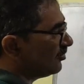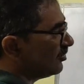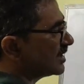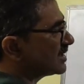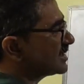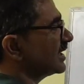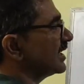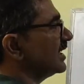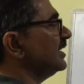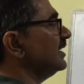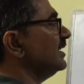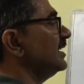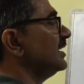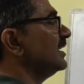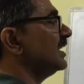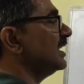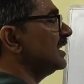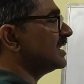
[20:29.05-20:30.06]
Once
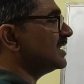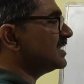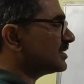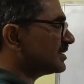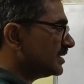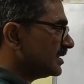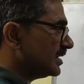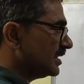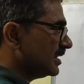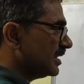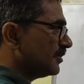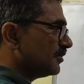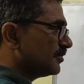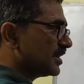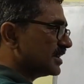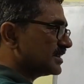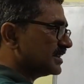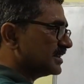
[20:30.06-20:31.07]
again, it is
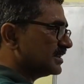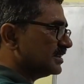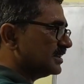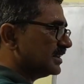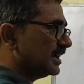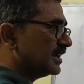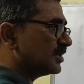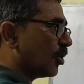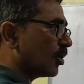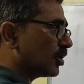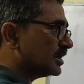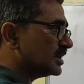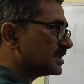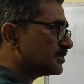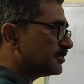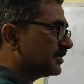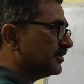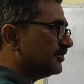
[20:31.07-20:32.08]
present, it
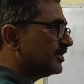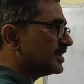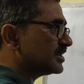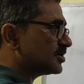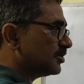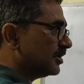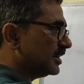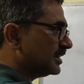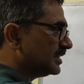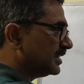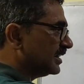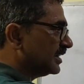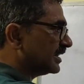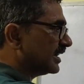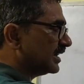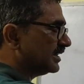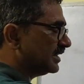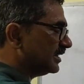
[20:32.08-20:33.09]
occurs previous to it
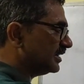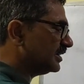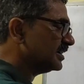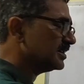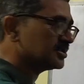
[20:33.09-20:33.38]
year and year.